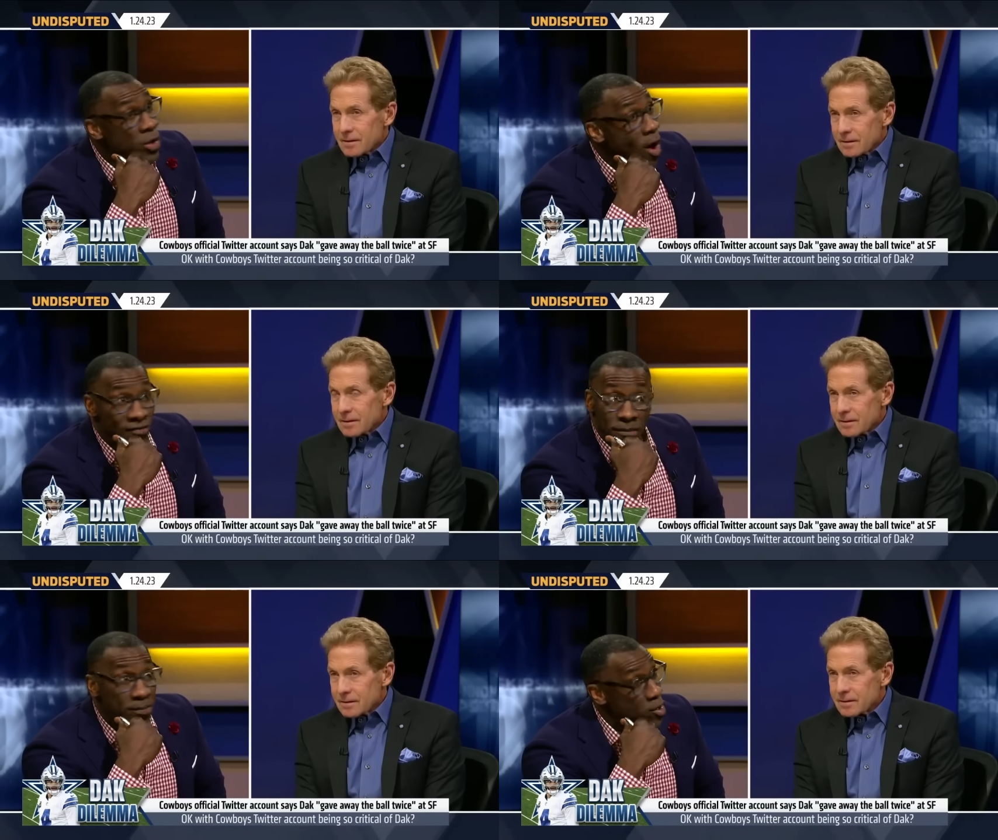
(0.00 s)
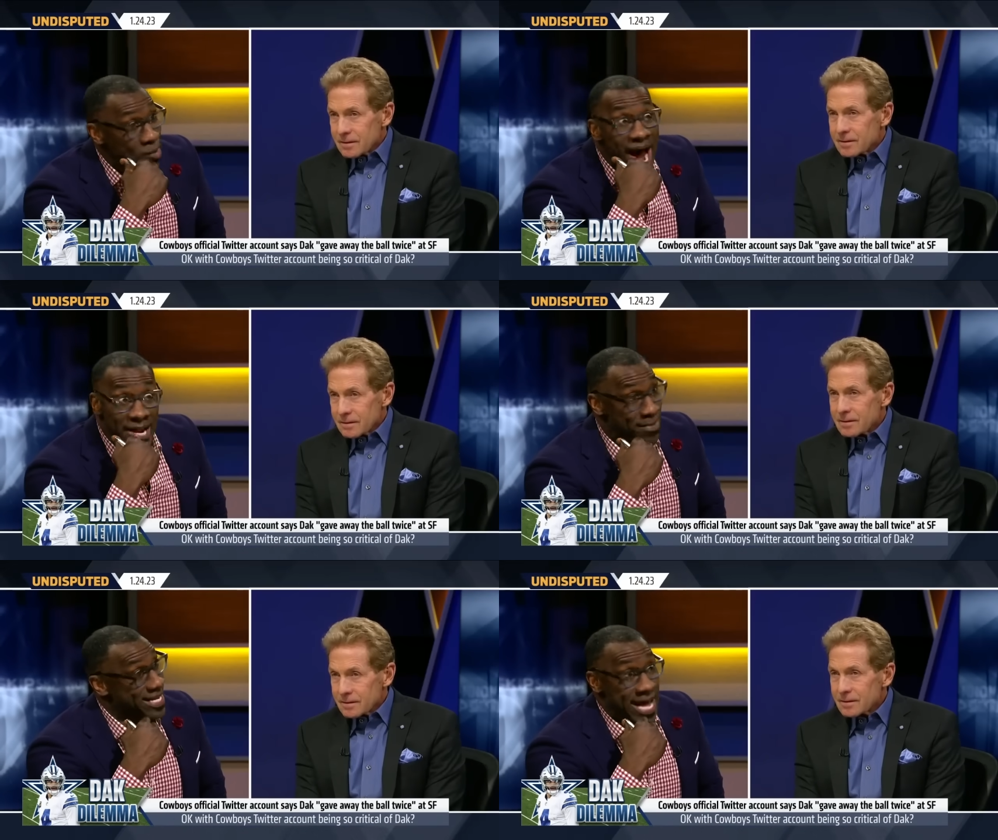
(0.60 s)
Speaker 1: know if I'm gonna be
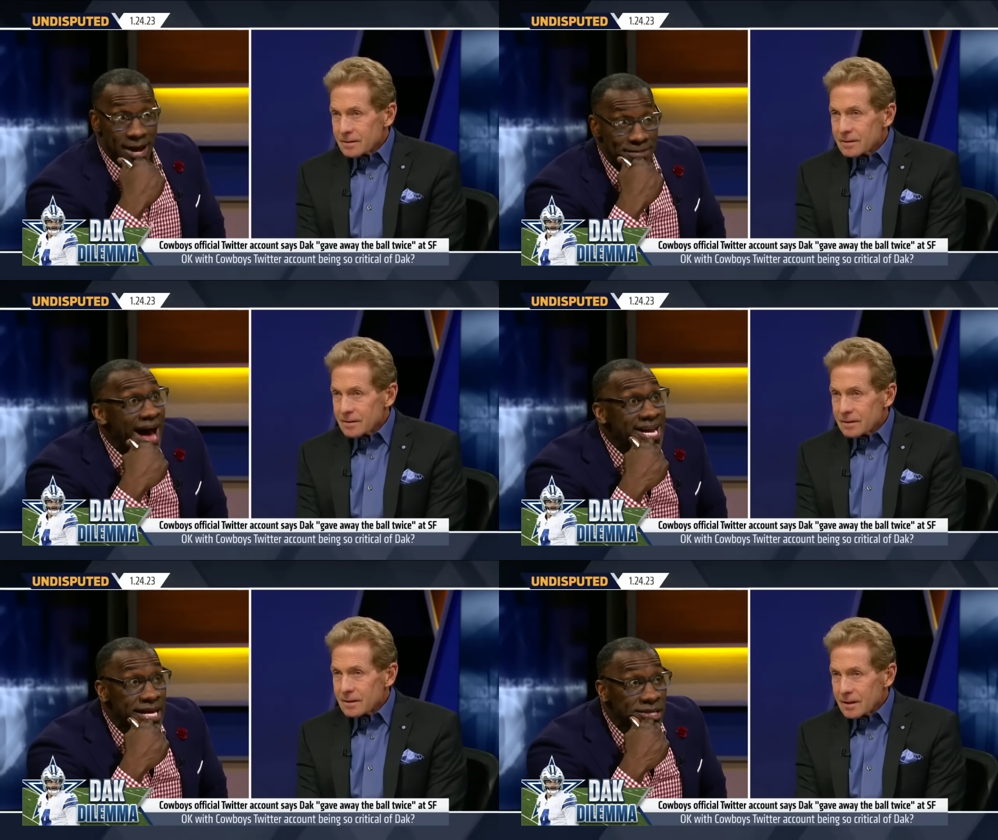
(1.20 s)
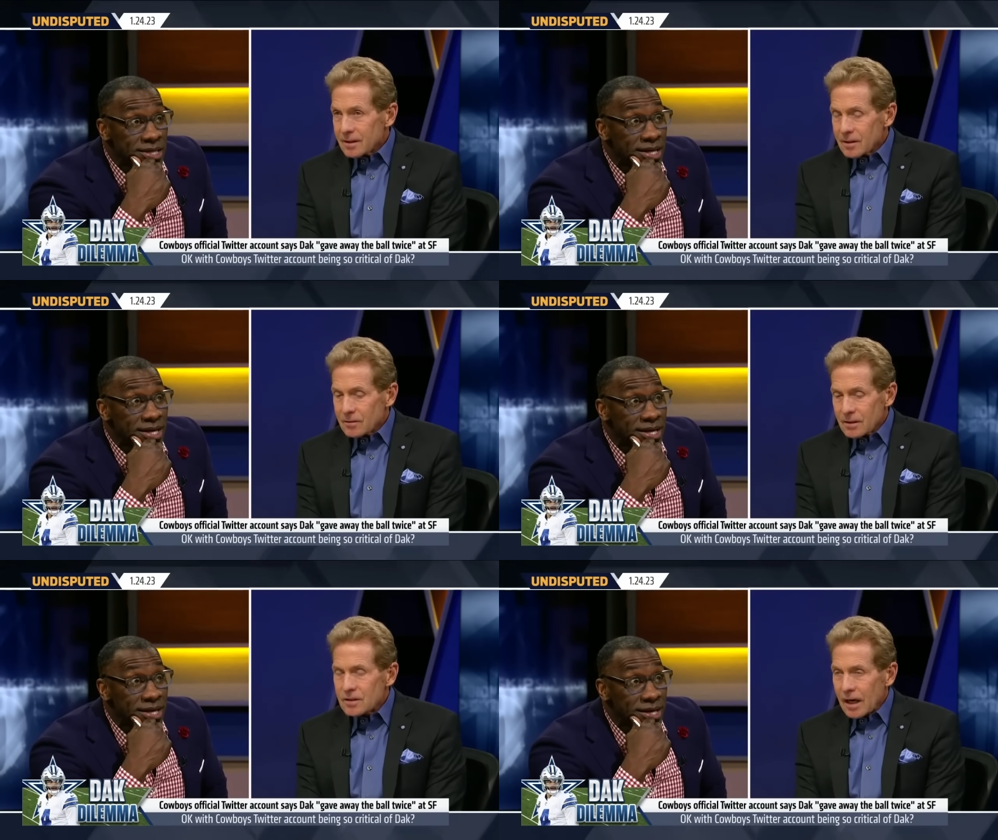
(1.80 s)
around in my damn 90s. I
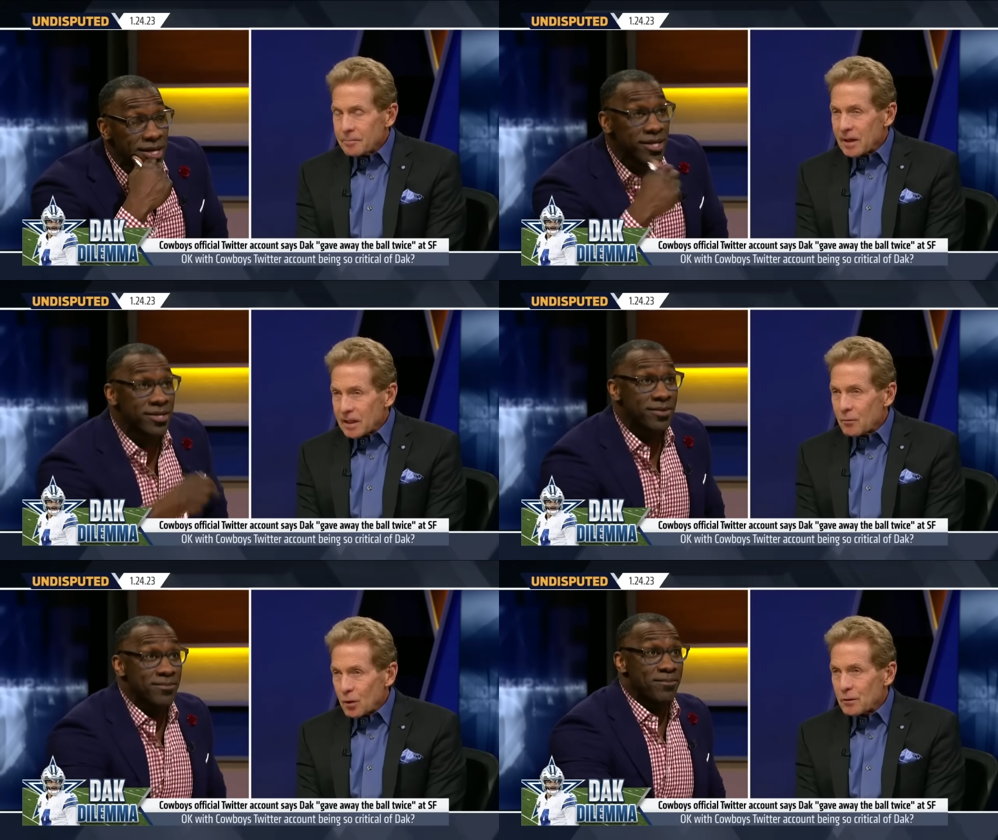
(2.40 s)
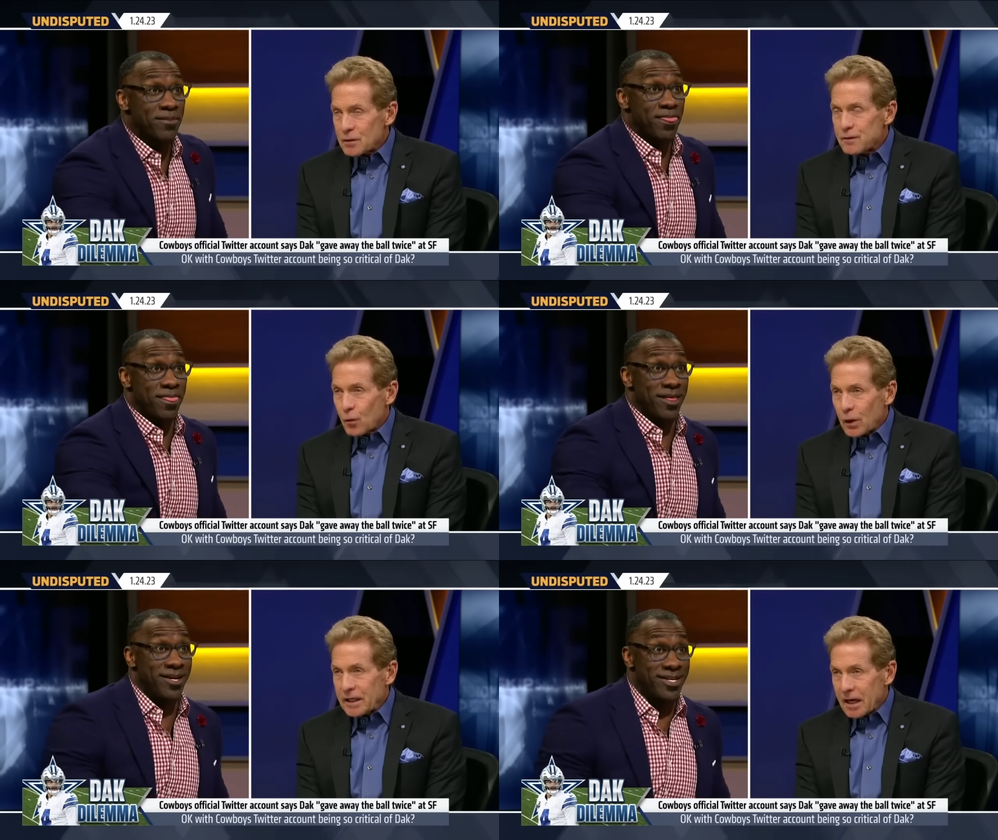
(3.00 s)
Speaker 2: know, because I met him when he was
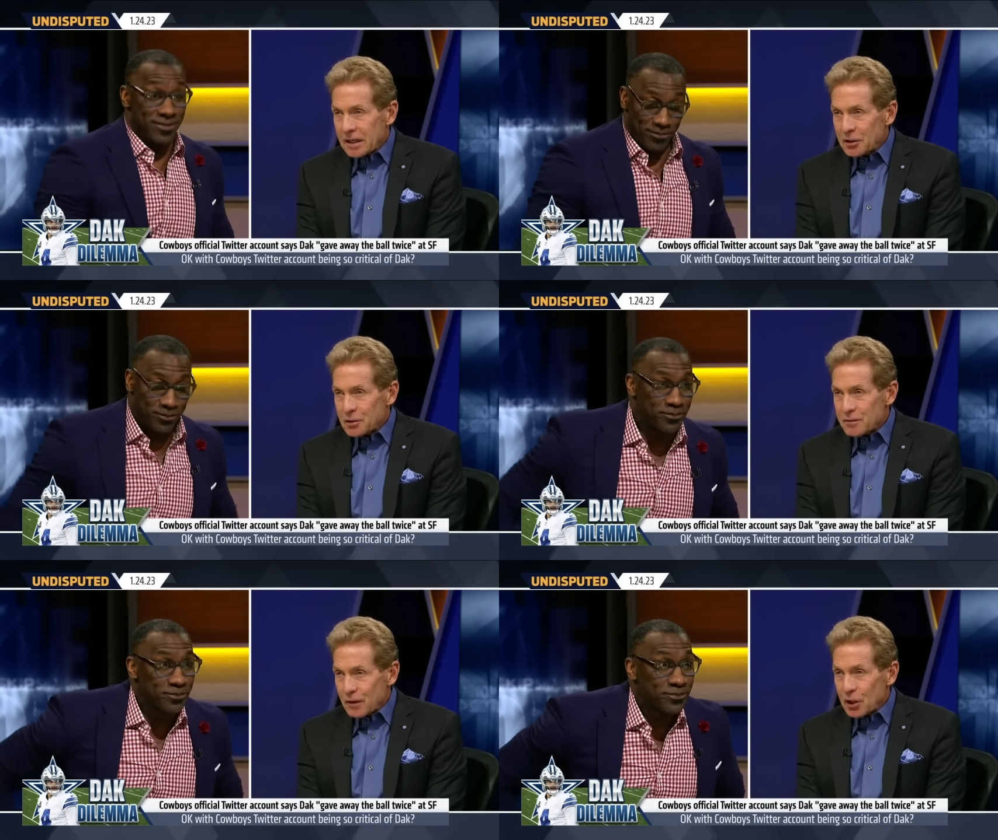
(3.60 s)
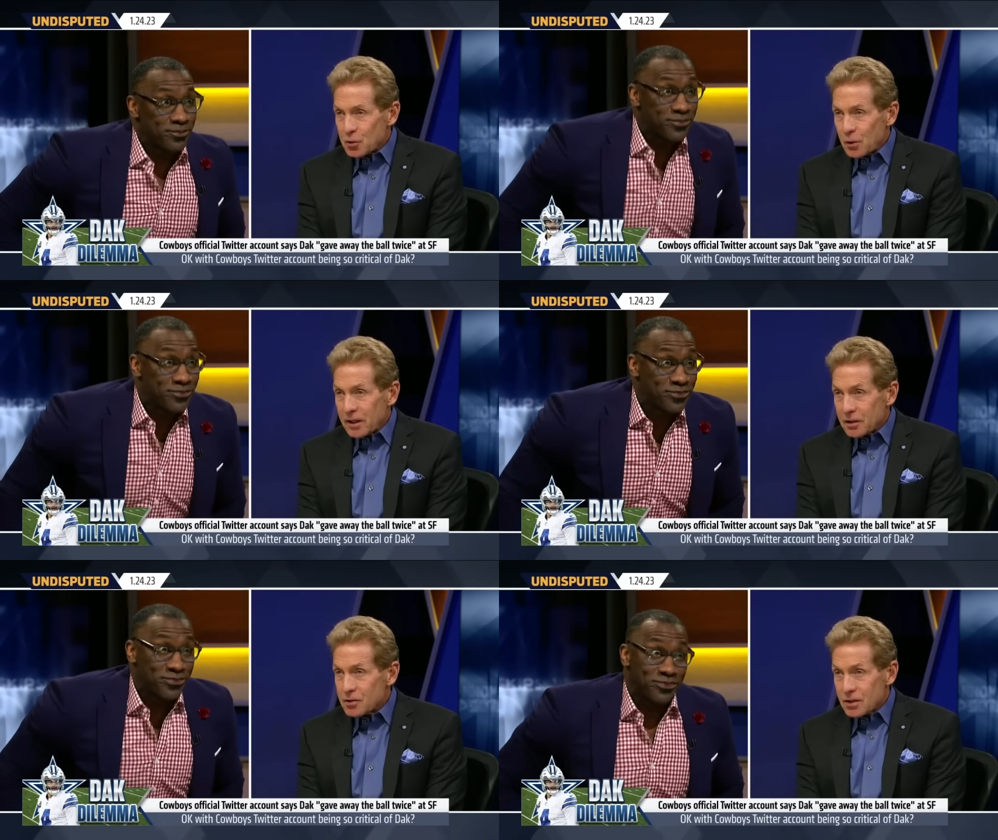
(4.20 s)
49 years of age, when
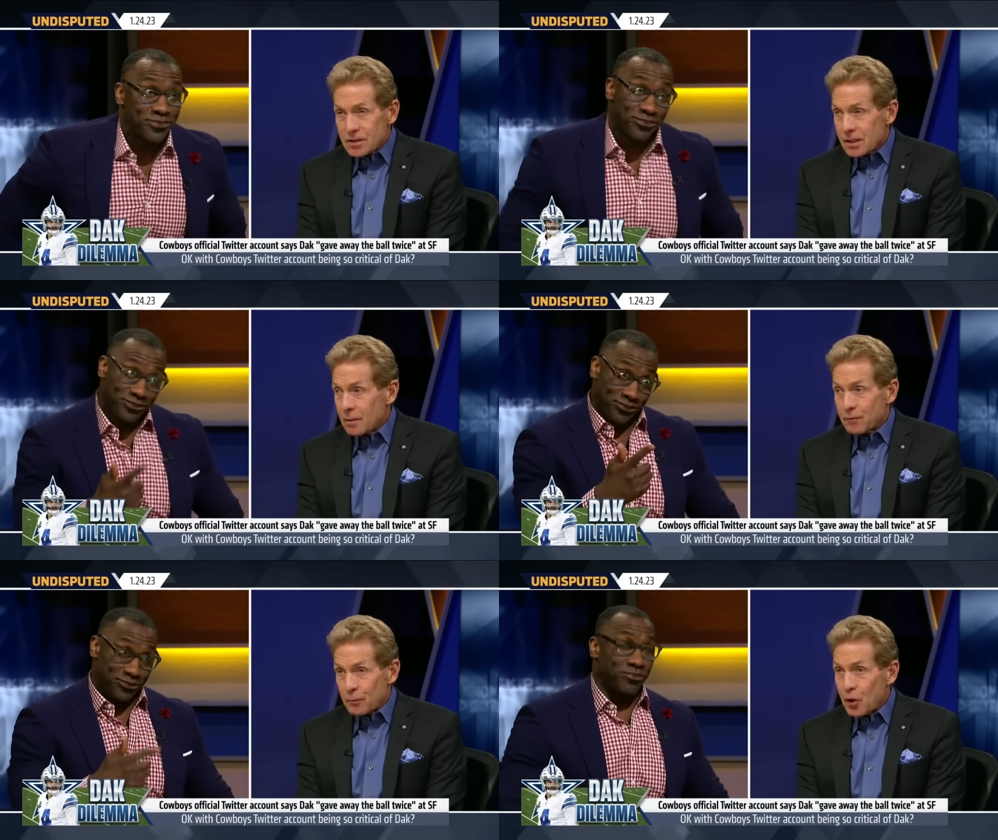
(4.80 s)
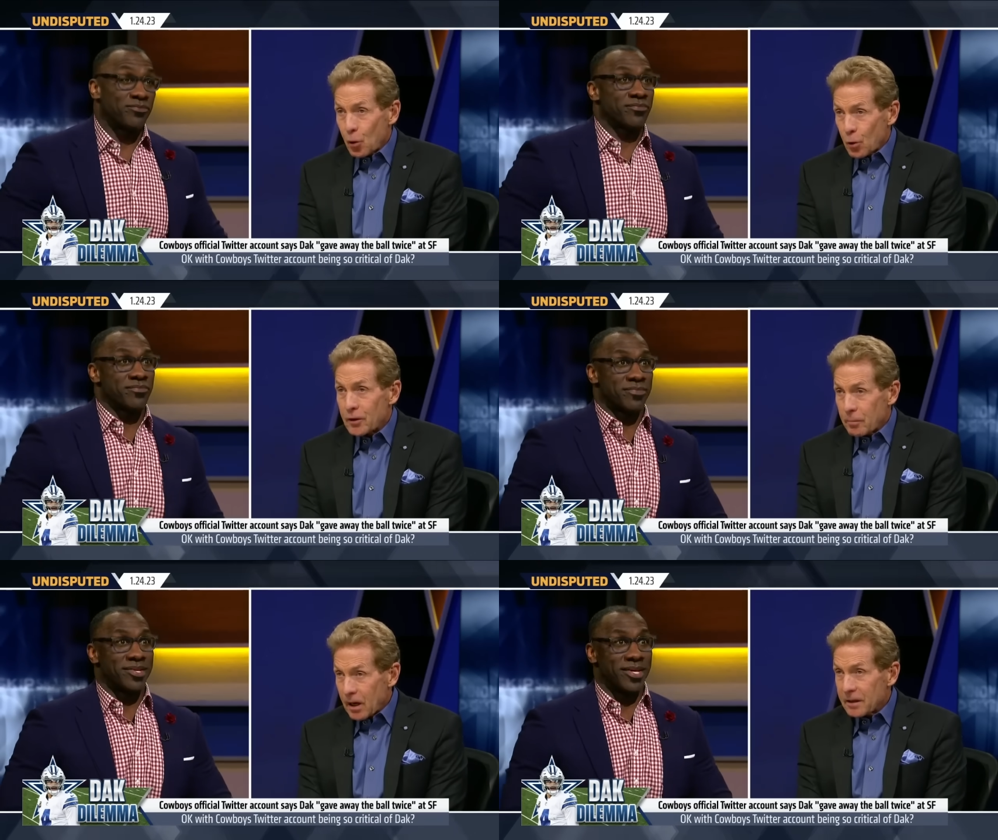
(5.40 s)
he had just come from
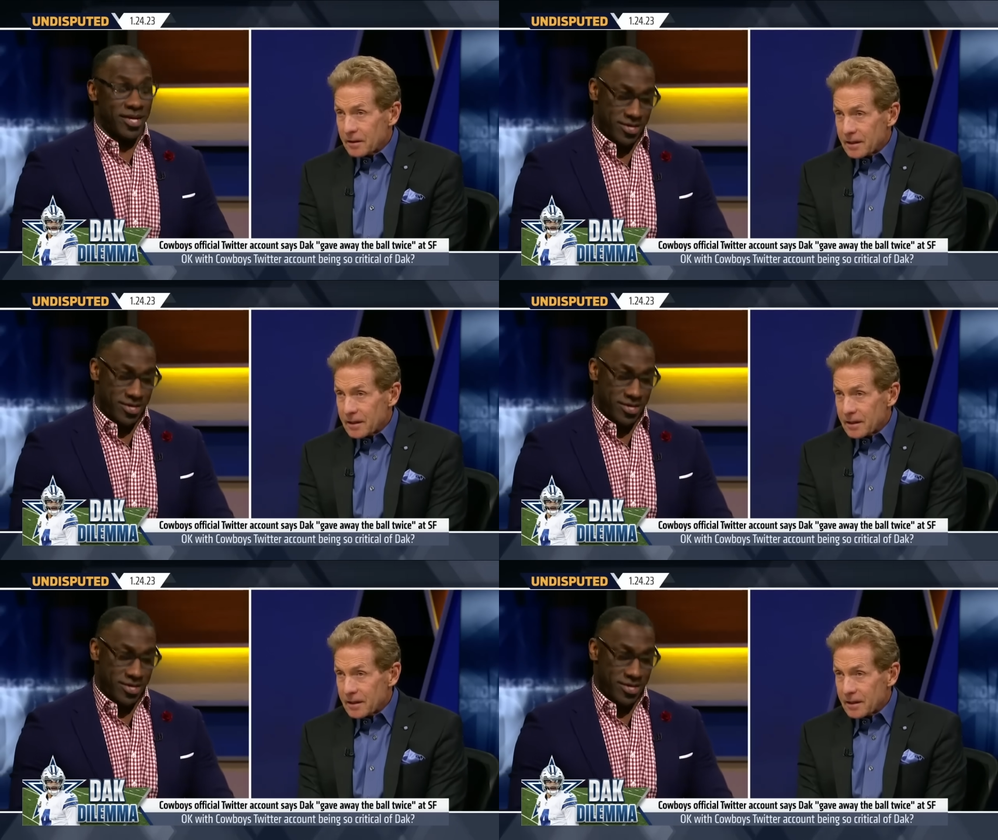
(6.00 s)
nowhere to buy the